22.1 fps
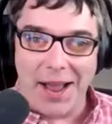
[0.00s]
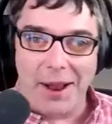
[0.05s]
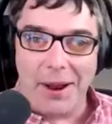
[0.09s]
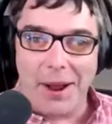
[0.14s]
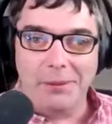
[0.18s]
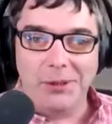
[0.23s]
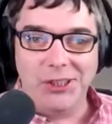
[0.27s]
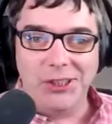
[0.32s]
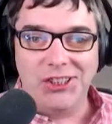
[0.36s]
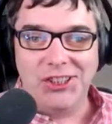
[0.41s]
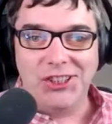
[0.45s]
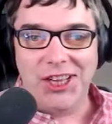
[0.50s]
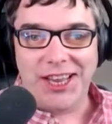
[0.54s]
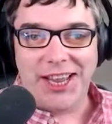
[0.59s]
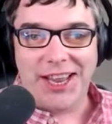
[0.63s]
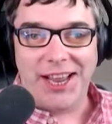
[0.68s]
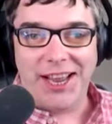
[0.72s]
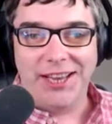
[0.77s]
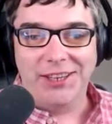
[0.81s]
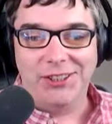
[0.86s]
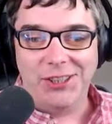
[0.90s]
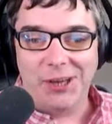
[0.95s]
I'm just
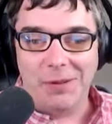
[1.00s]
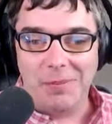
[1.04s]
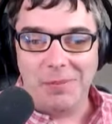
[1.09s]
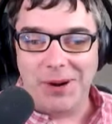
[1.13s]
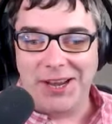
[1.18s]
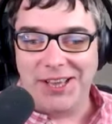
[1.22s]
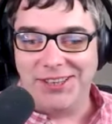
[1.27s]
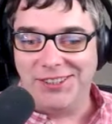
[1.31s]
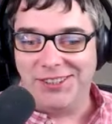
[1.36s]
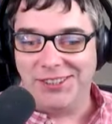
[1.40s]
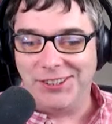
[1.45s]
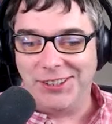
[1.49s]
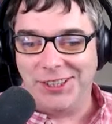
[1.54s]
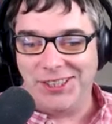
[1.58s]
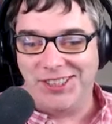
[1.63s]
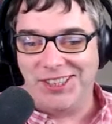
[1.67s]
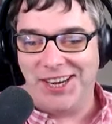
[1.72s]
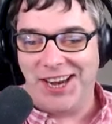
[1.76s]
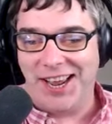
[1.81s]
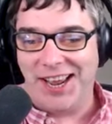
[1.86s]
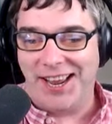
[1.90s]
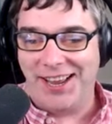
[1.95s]
thinking as somebody's
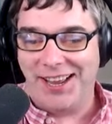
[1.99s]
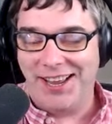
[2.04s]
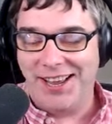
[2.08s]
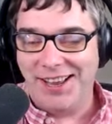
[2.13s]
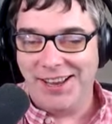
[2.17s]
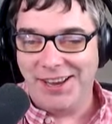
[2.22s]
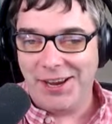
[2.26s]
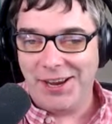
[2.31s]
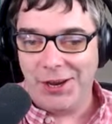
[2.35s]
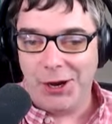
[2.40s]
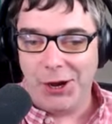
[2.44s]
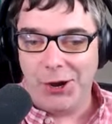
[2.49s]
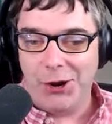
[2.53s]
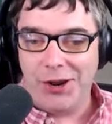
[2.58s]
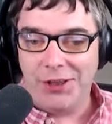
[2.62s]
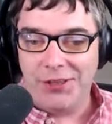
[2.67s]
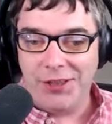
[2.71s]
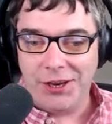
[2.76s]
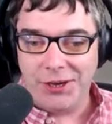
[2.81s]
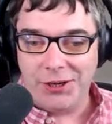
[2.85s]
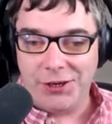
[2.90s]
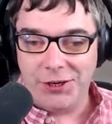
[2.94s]
listening, you
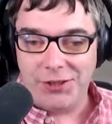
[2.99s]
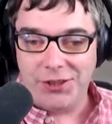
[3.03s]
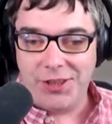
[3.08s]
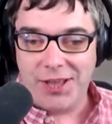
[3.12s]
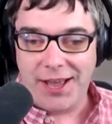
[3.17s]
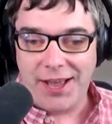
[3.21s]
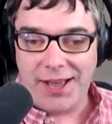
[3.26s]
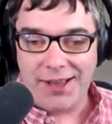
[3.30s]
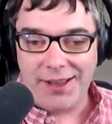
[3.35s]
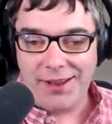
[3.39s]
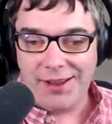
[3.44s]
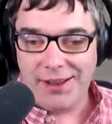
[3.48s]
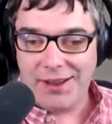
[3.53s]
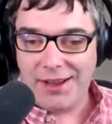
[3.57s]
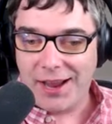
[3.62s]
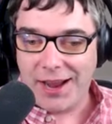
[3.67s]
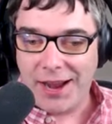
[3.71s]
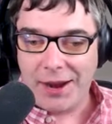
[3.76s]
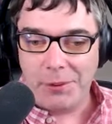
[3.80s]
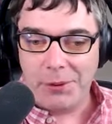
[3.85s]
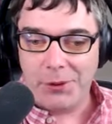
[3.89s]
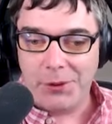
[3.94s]
know, and they did that,
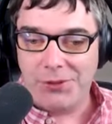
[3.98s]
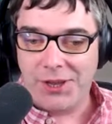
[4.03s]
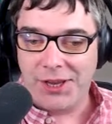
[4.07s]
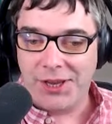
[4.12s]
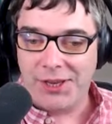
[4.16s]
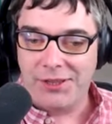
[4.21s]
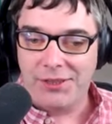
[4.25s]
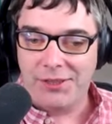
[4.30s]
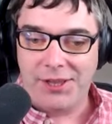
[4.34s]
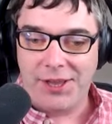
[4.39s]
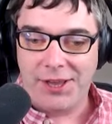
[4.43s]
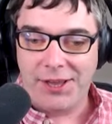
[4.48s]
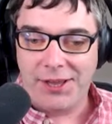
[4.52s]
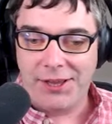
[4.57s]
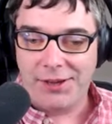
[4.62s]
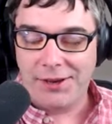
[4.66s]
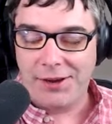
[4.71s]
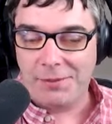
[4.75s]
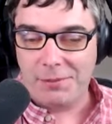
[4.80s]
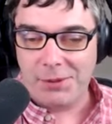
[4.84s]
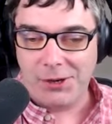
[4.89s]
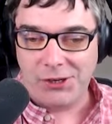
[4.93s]
I would think
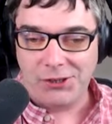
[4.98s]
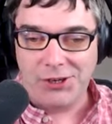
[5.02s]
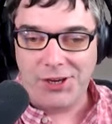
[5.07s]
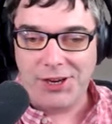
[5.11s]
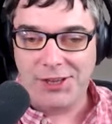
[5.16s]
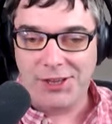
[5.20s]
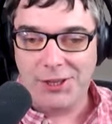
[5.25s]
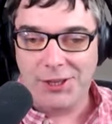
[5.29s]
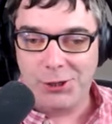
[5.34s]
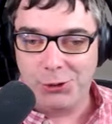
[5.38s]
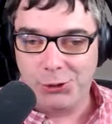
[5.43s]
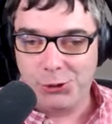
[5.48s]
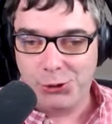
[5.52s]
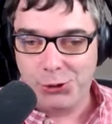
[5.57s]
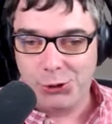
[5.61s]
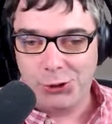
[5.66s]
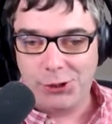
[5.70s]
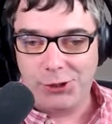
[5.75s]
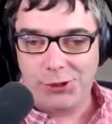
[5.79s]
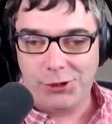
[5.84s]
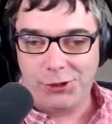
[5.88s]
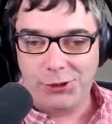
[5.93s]
that, and I'm not saying that you
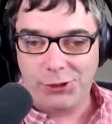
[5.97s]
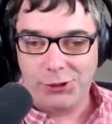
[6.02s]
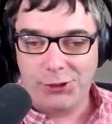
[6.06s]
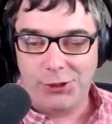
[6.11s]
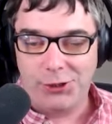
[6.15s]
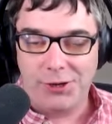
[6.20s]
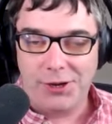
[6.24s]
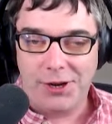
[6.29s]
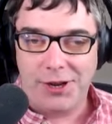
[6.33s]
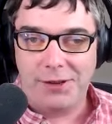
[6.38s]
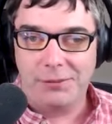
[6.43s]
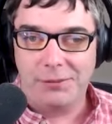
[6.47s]
should or shouldn't.